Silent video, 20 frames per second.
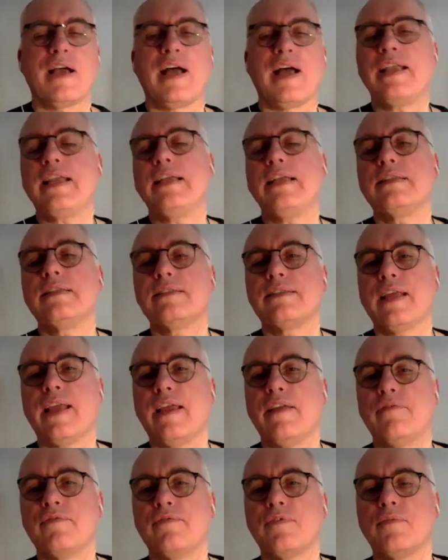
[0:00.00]
I can
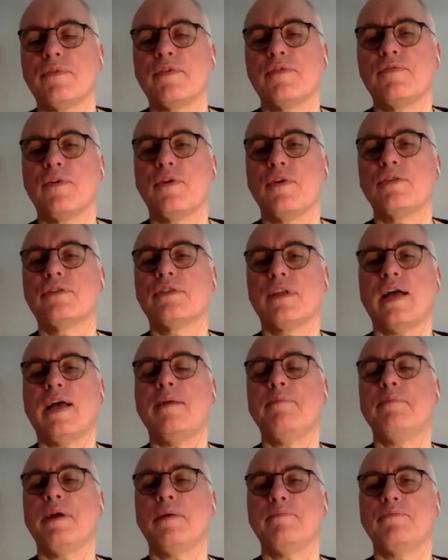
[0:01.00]
say from the first
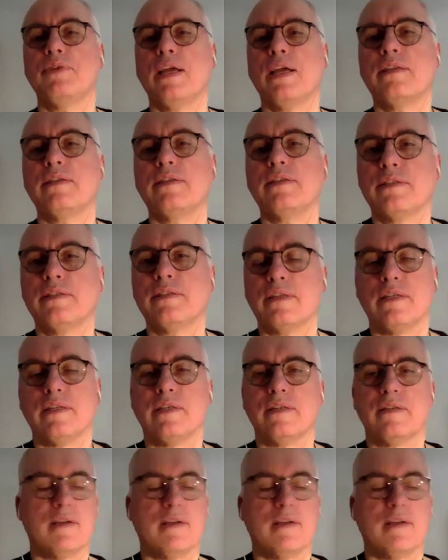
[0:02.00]
time I practiced it,